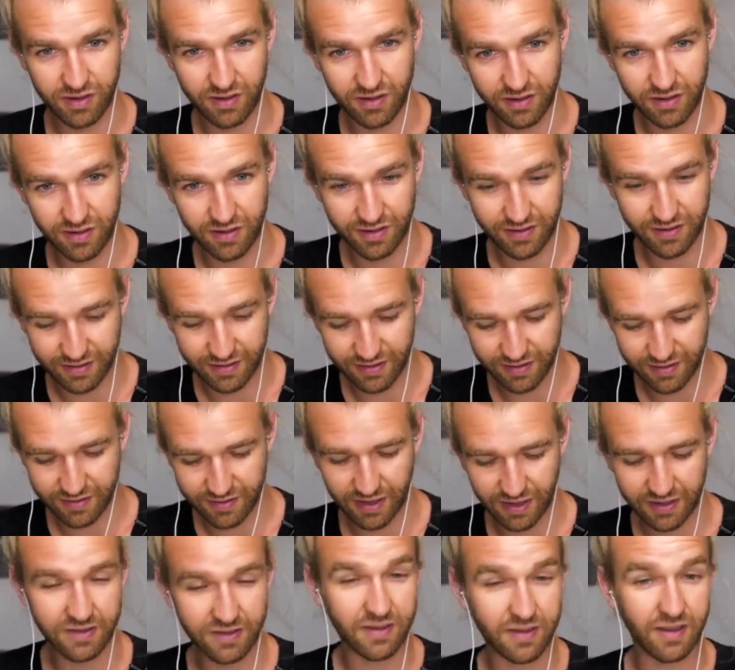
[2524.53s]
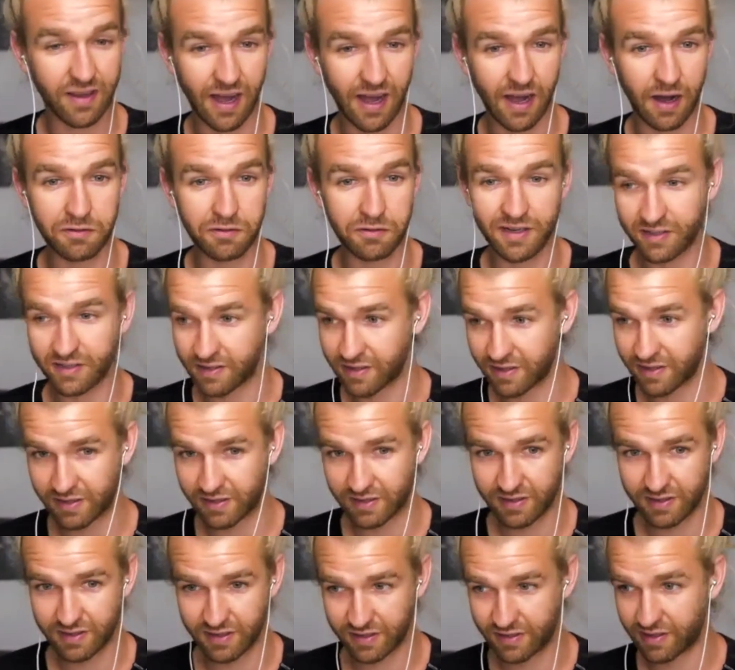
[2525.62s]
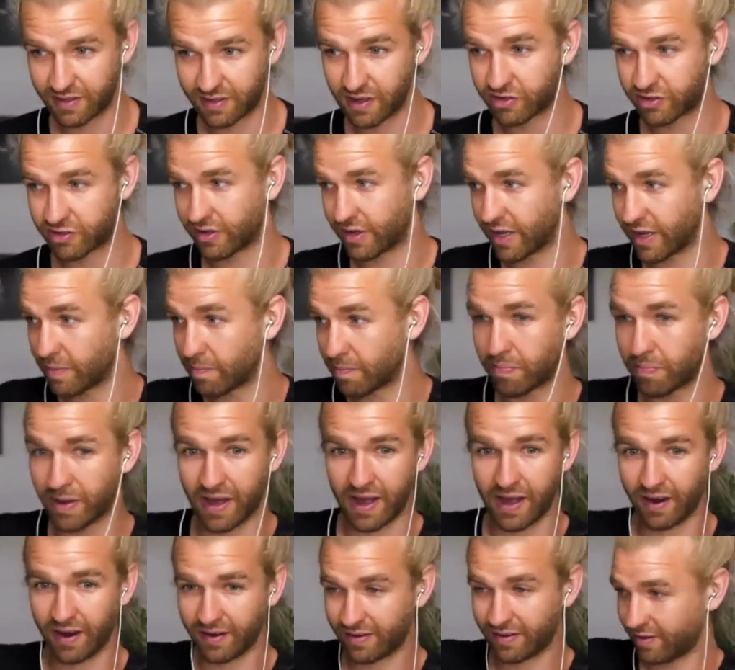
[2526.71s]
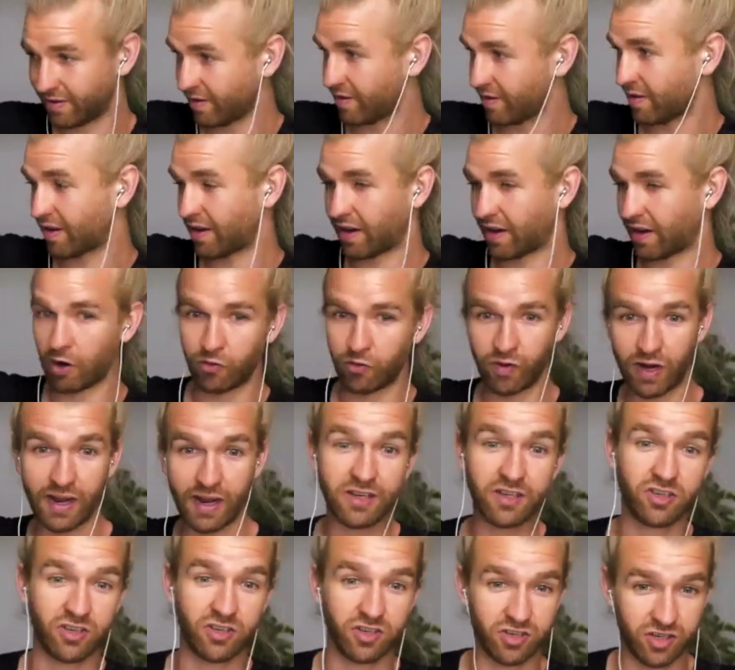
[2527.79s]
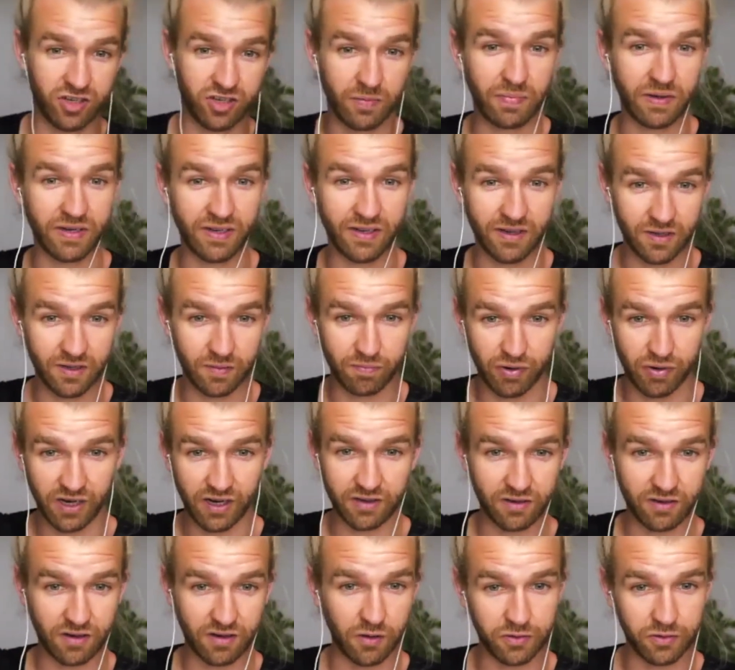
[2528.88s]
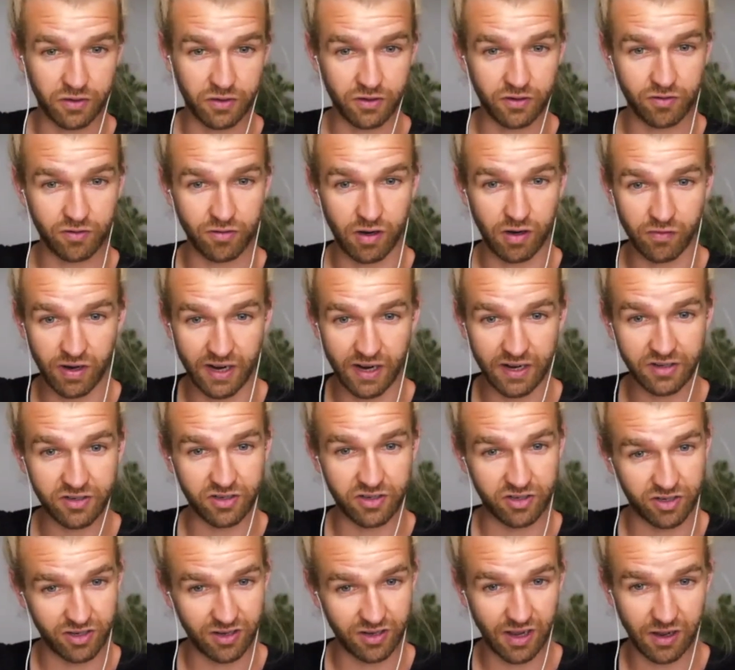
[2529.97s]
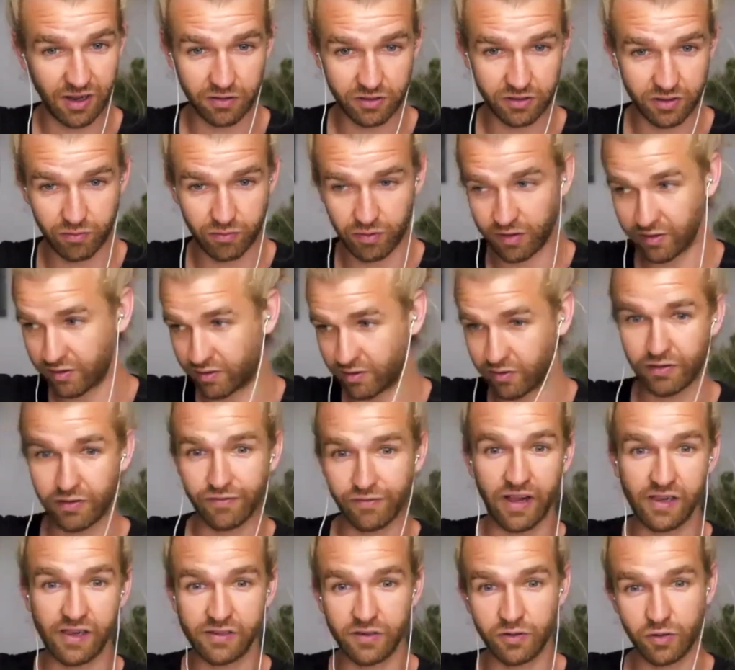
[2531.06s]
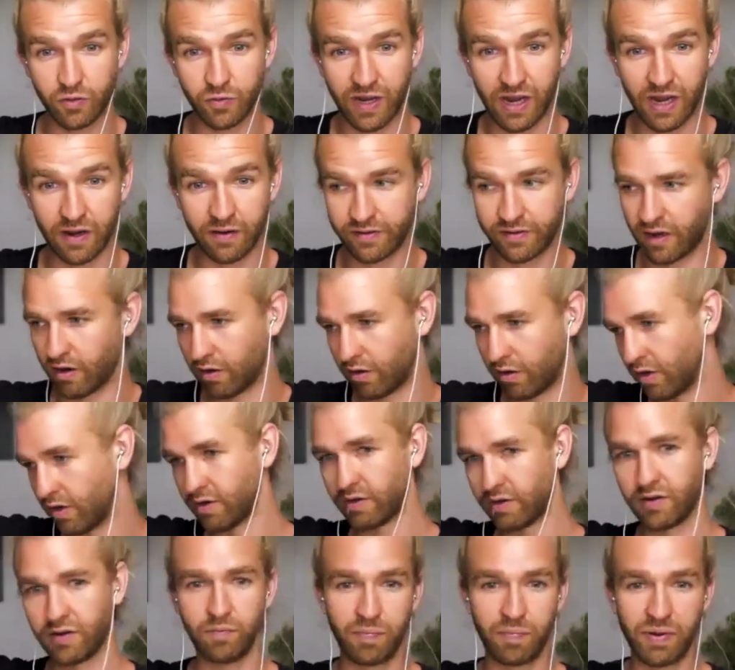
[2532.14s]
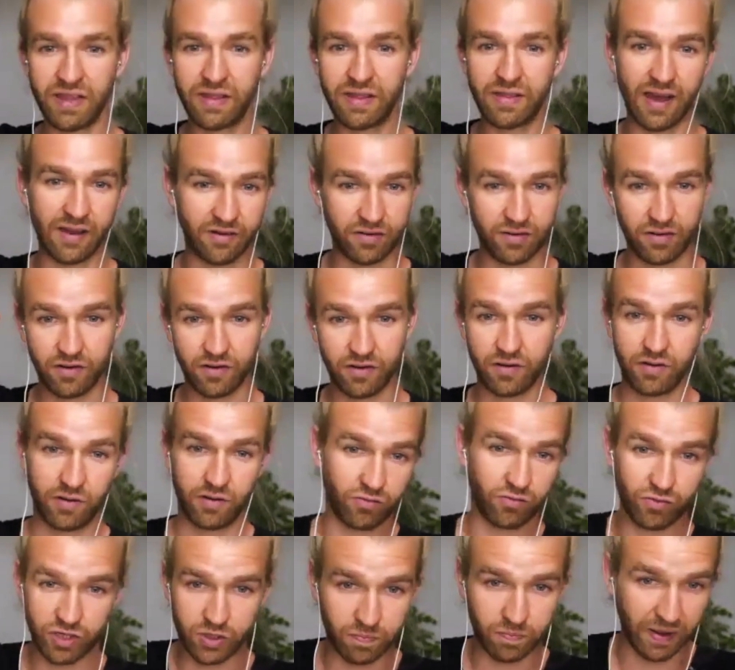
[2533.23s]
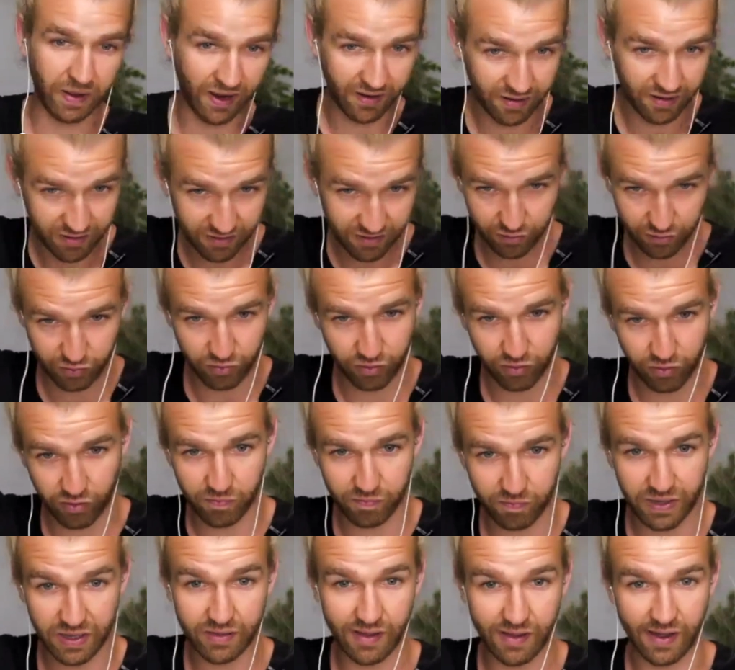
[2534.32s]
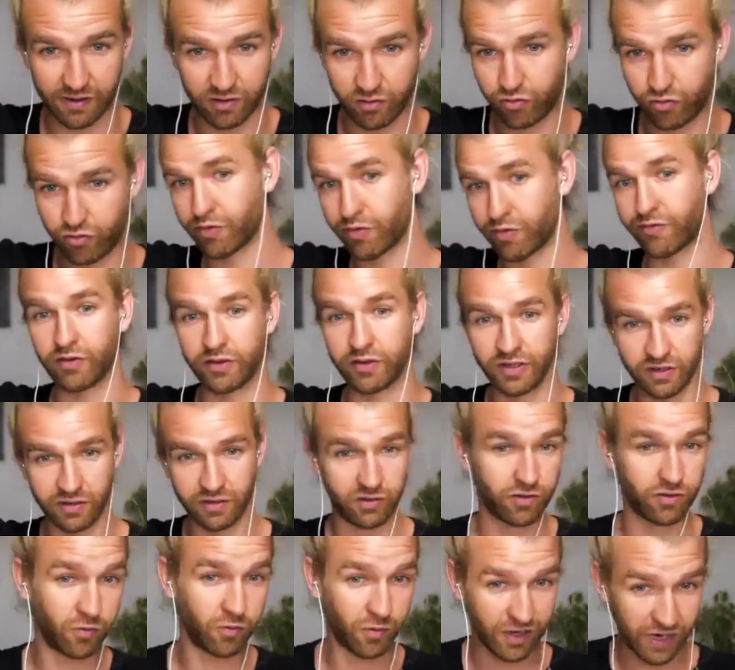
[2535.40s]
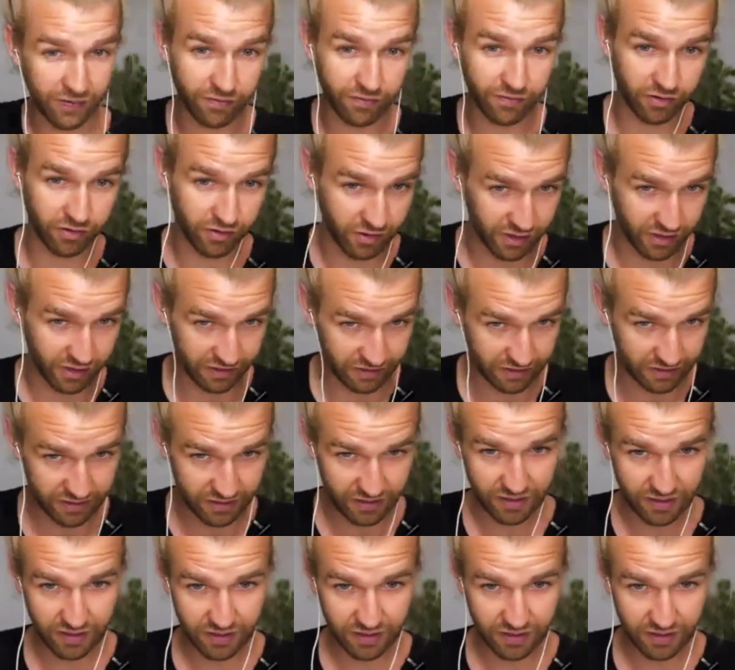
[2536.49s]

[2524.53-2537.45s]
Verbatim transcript: yeah. does, how does this decision impact our relationship, and does it bring us closer to our relationship, uh, to, to the values we have there, be that respect or be that truthfulness or whatever it is.